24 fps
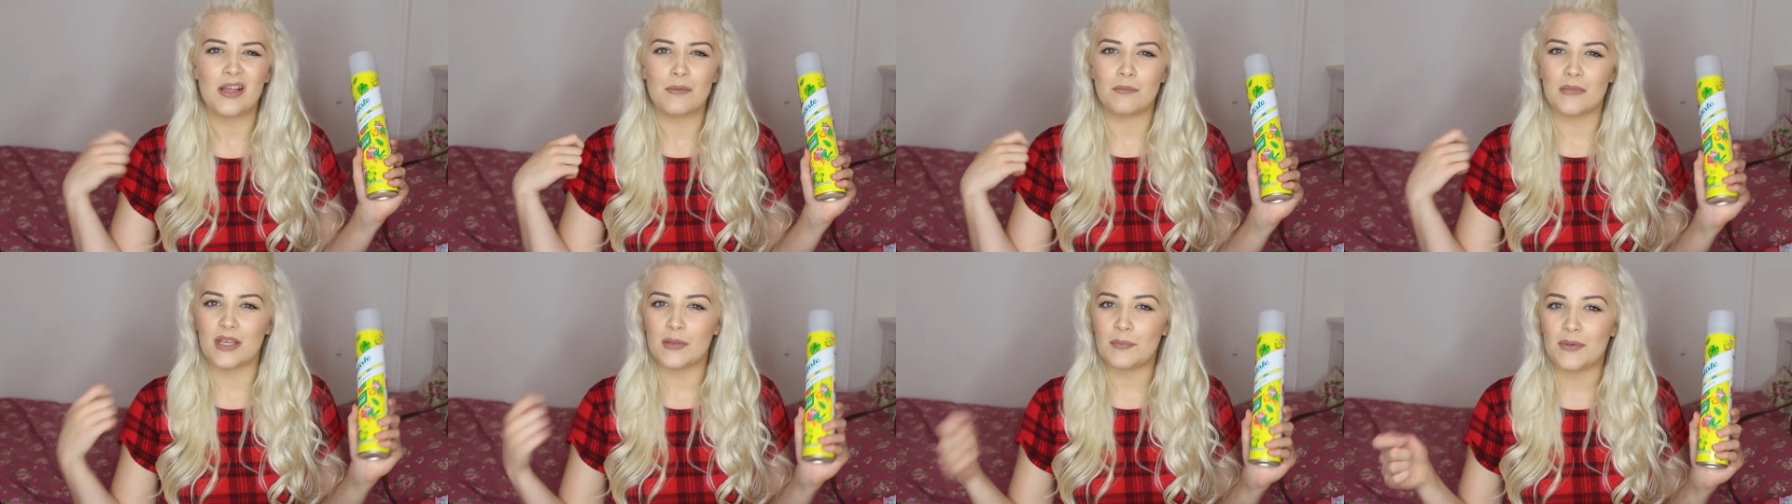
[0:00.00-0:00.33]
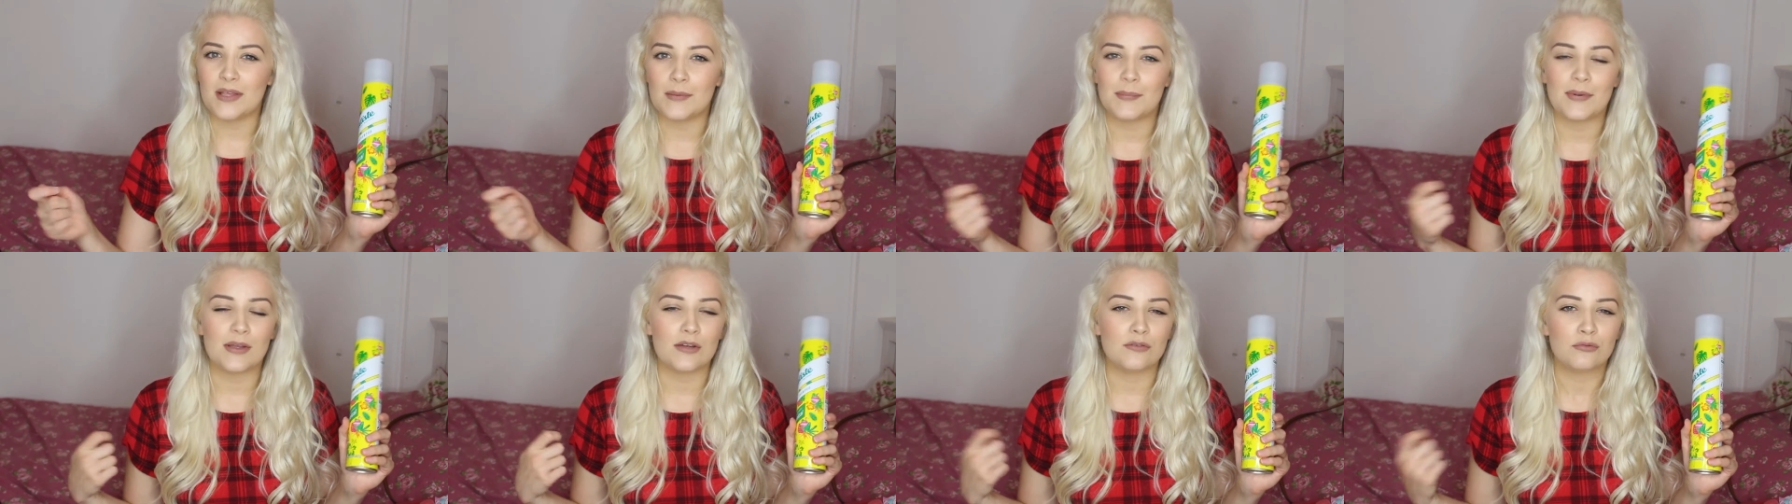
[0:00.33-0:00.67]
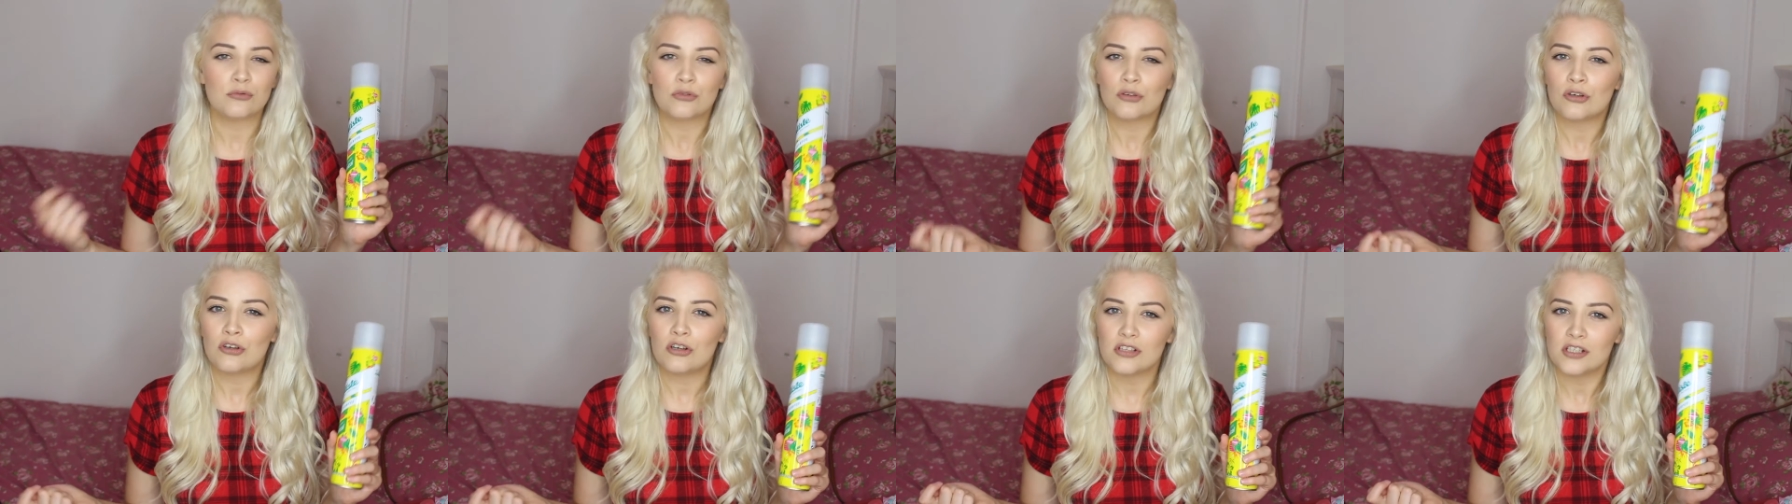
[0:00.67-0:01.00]
maybe a bit
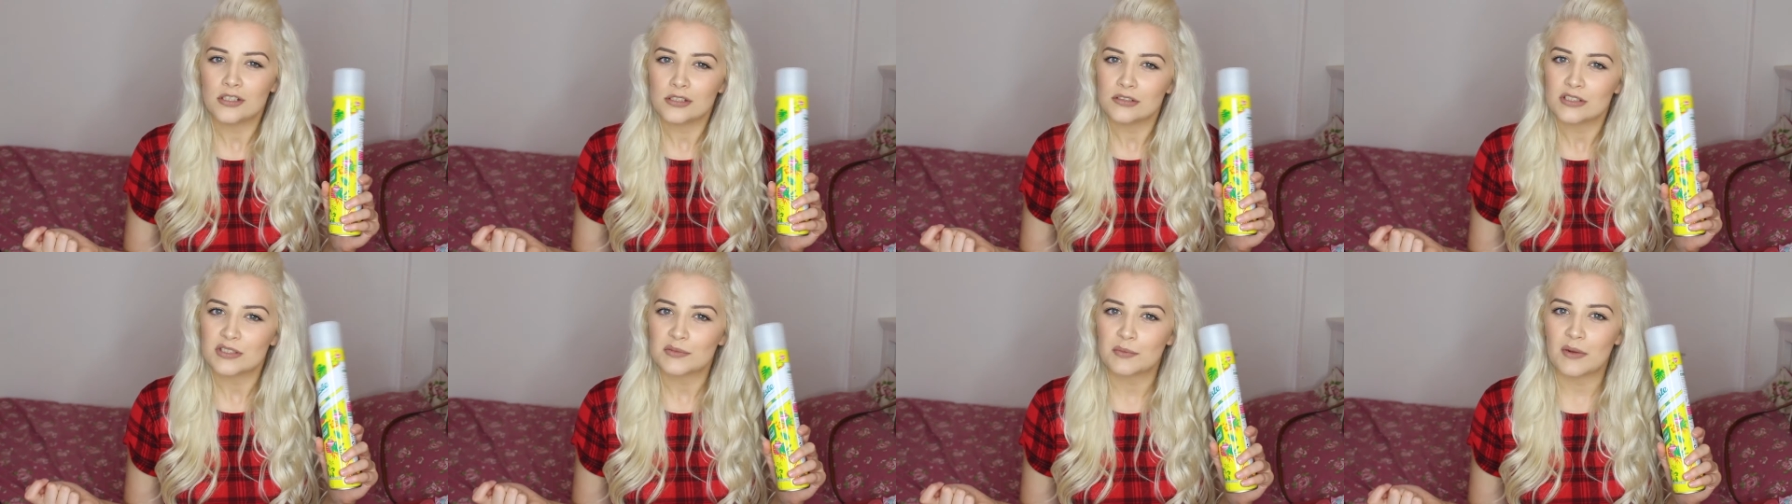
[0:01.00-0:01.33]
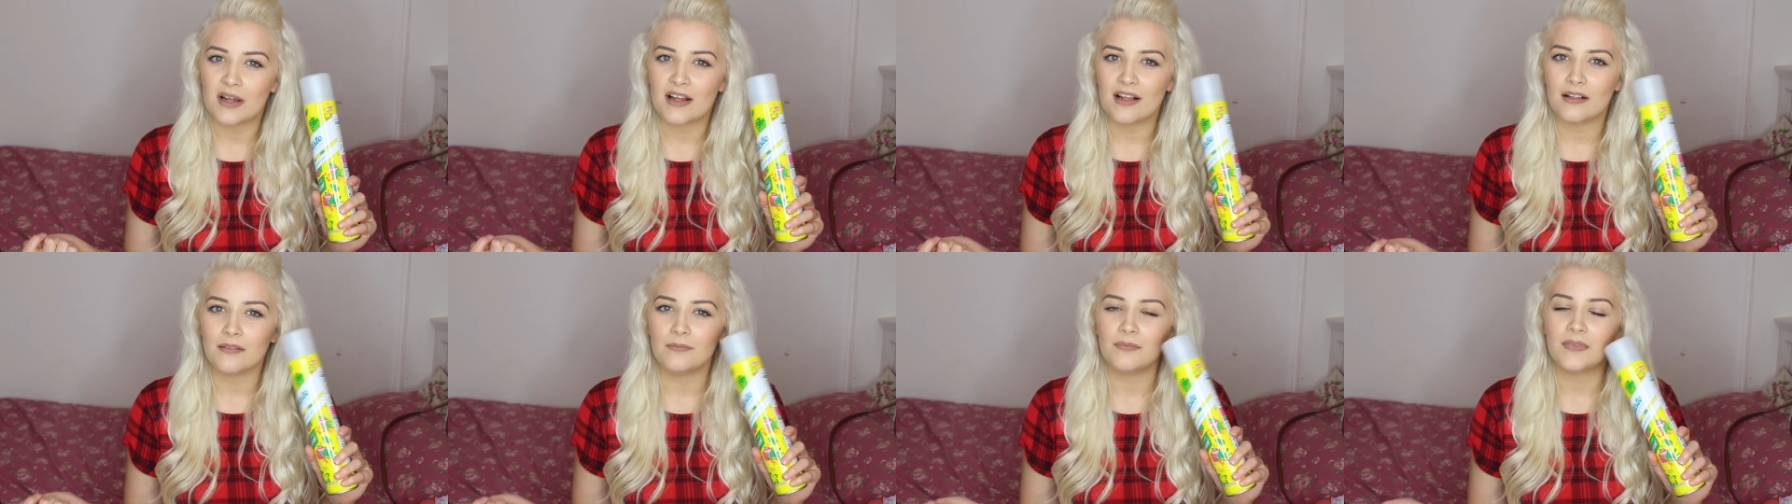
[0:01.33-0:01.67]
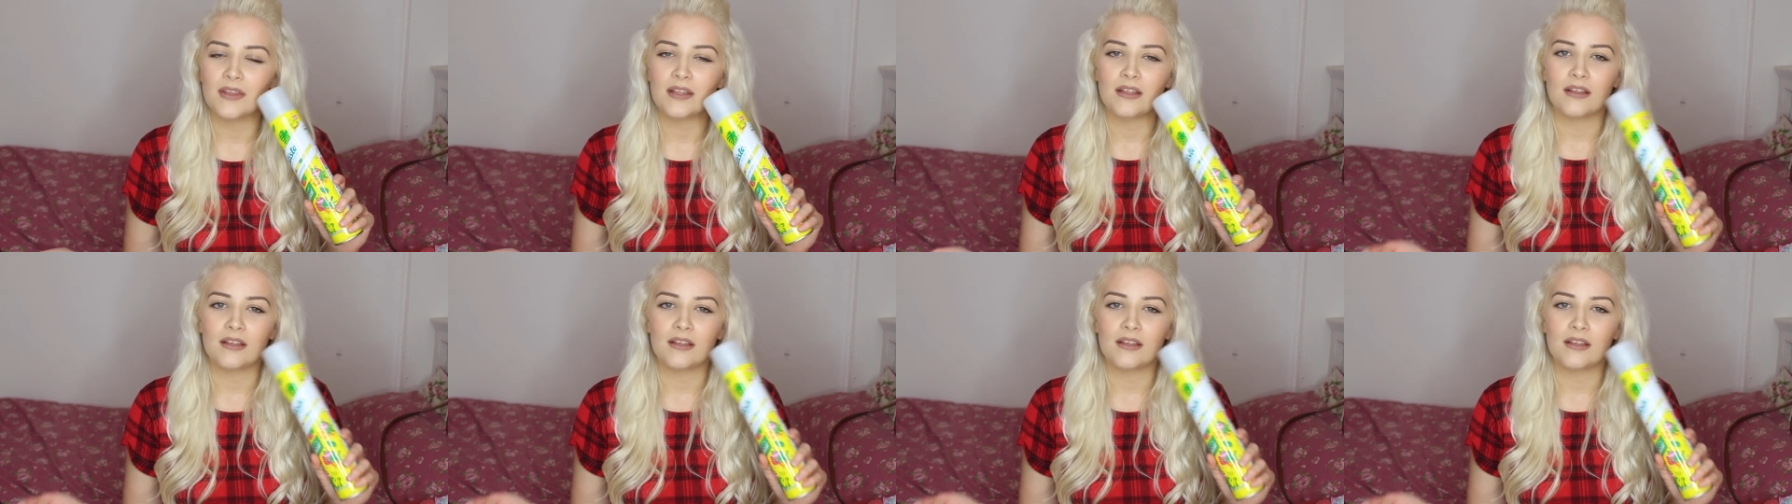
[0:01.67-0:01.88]
of roll-on as well.